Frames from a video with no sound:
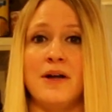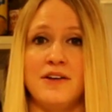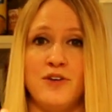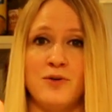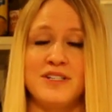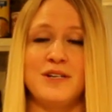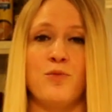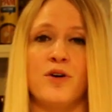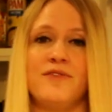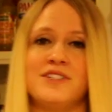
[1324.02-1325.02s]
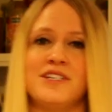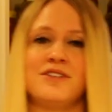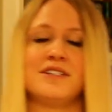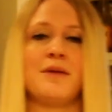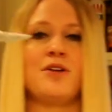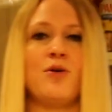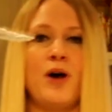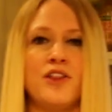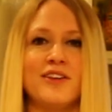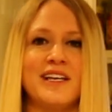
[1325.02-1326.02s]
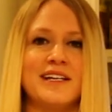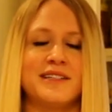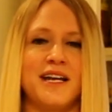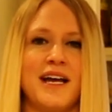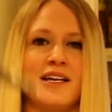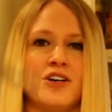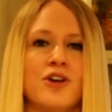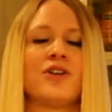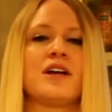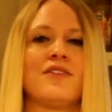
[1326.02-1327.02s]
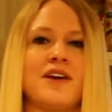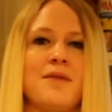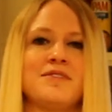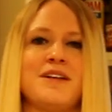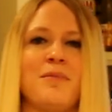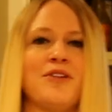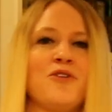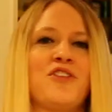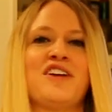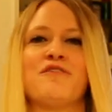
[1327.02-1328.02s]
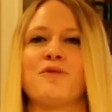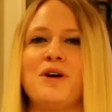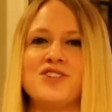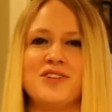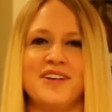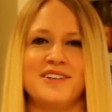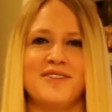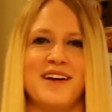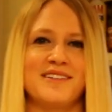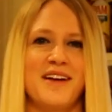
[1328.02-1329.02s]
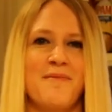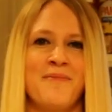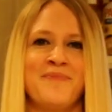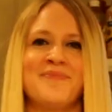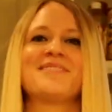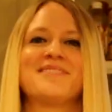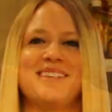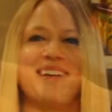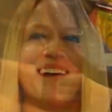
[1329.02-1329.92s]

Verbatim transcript: button if you wanna see more of this series. Let me know other things that I can cook in the comments down below. Thank you for watching, and until next time, see you